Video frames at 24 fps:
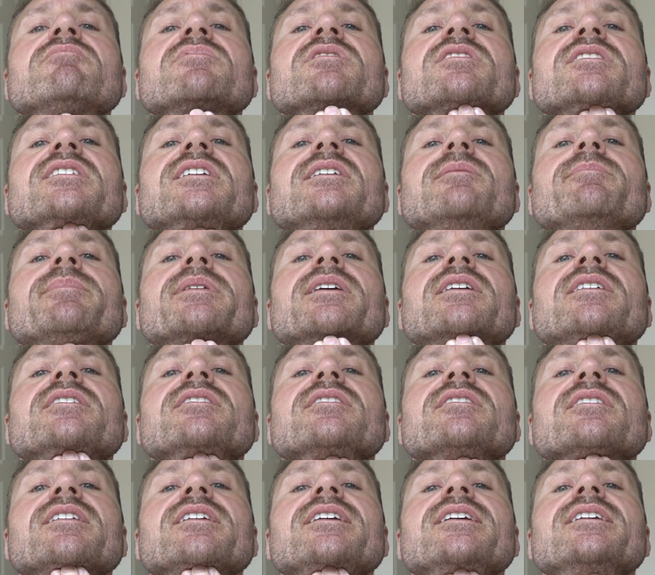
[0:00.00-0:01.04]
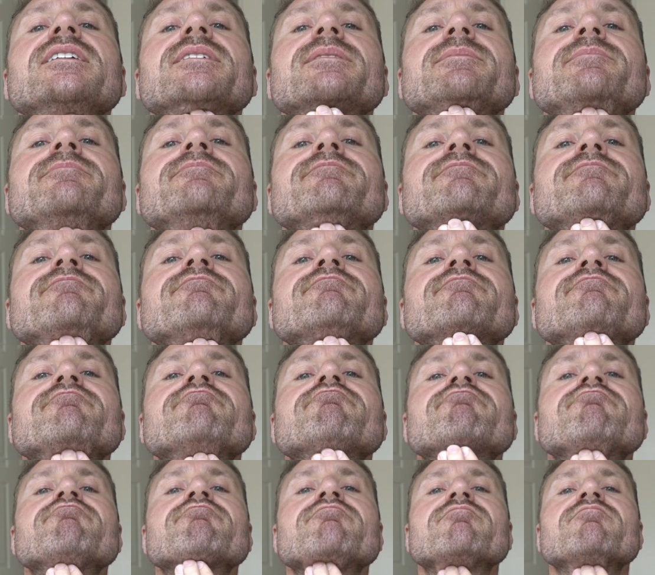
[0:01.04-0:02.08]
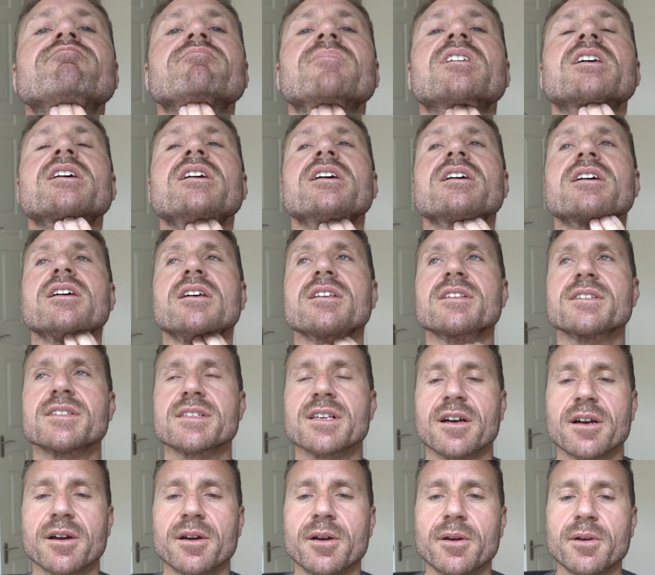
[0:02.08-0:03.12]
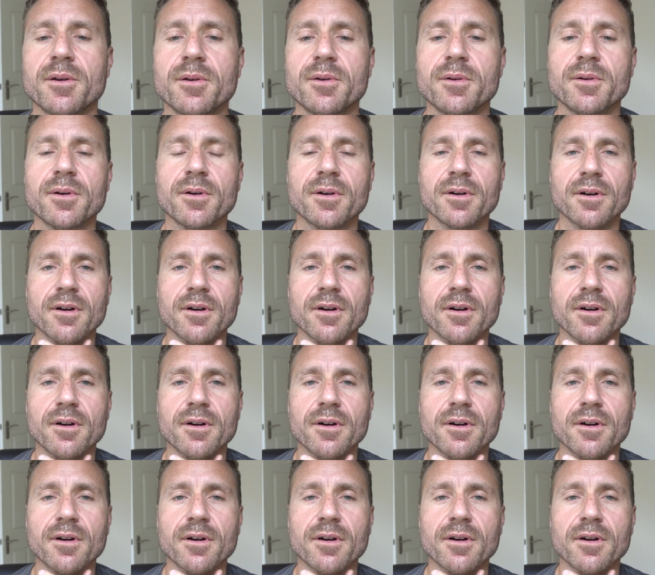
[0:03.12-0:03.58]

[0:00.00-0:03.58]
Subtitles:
It's that bit under there. So